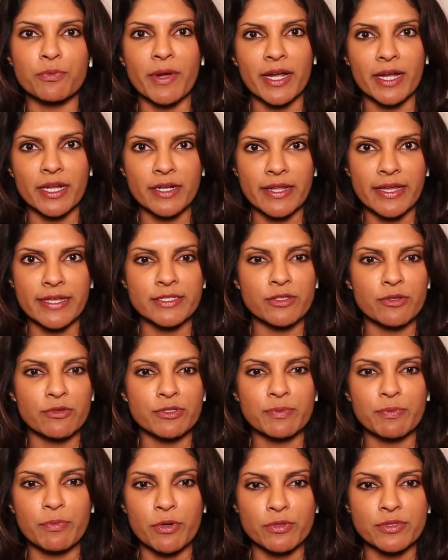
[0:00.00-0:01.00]
recognize
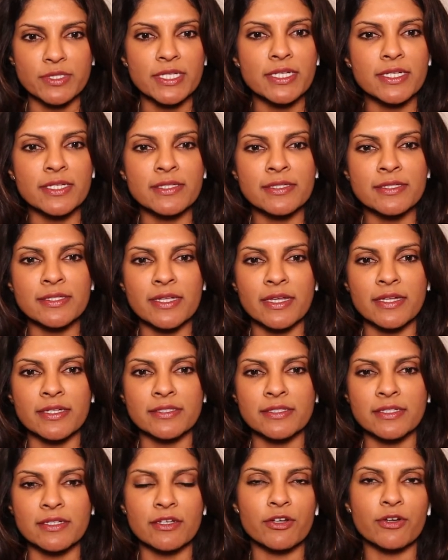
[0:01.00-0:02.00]
those proteins
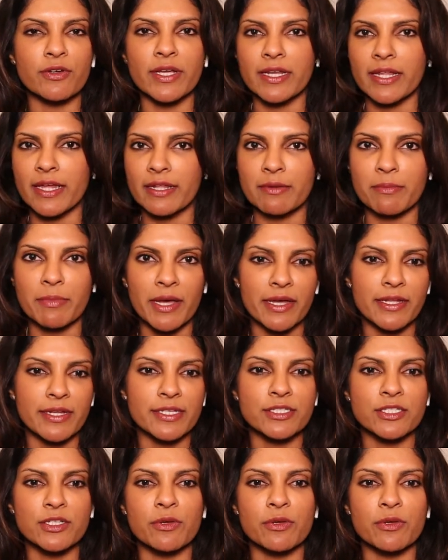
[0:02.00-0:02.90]
and create antibodies.